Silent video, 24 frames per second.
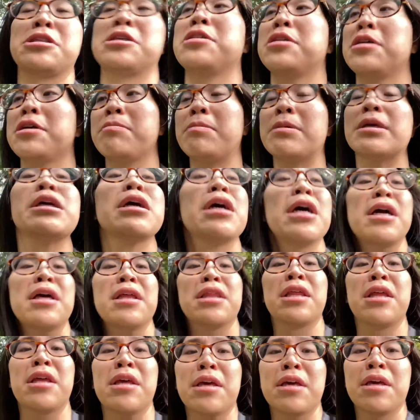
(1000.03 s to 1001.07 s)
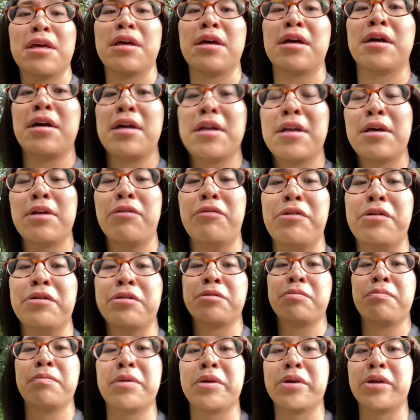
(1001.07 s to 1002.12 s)
I mean, I think I know this
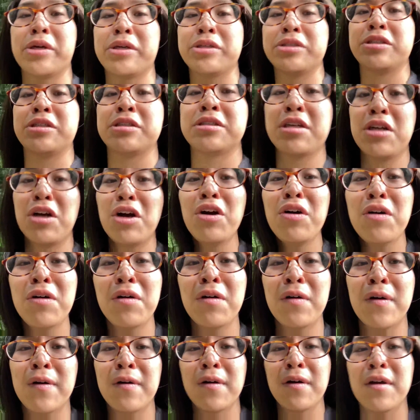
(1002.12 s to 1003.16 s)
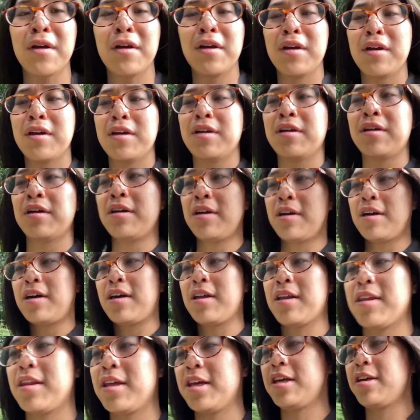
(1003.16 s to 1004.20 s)
because she's like, oh, I
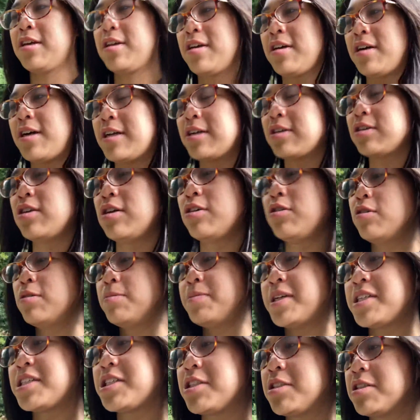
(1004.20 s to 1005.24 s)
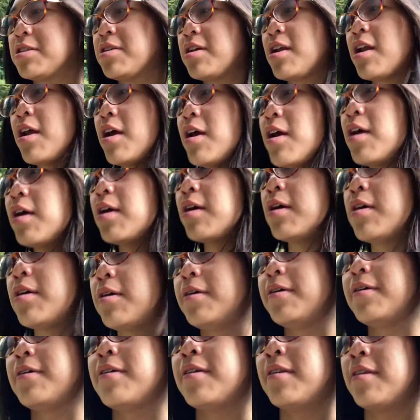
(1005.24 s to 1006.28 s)
don't know who messaged
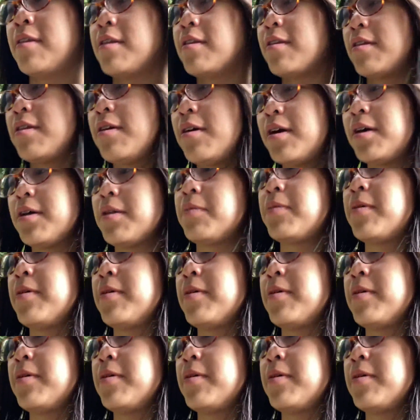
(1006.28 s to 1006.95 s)
the other one